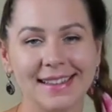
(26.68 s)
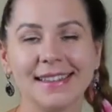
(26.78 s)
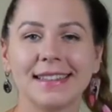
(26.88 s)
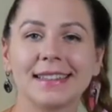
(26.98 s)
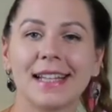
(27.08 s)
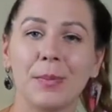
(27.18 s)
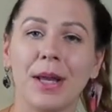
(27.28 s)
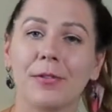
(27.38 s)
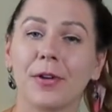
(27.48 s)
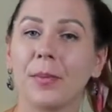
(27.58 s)
this is
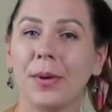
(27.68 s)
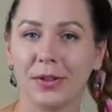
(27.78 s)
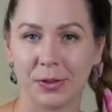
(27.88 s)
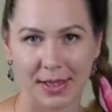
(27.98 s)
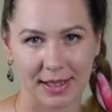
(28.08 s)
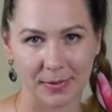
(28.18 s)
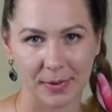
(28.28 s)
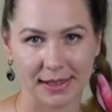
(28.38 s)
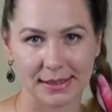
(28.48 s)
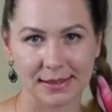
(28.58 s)
Kamila from Polish
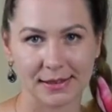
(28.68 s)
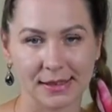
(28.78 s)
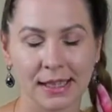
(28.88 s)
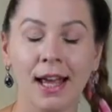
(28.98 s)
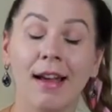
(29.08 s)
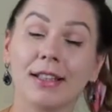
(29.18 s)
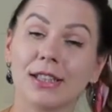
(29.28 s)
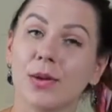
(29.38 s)
Marketplace. So